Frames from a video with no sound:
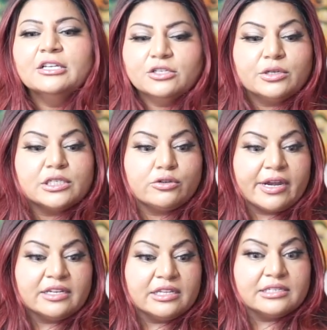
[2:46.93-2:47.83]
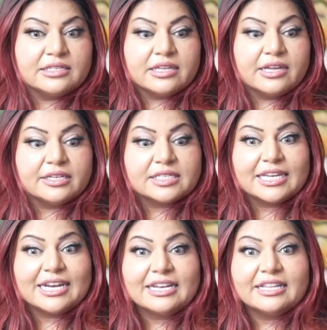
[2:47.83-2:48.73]
So it strengthens the
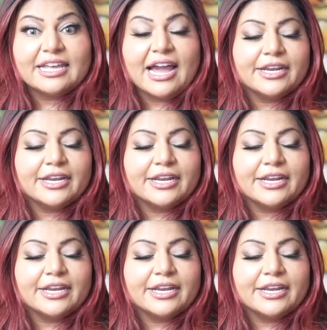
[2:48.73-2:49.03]
skin under the eye.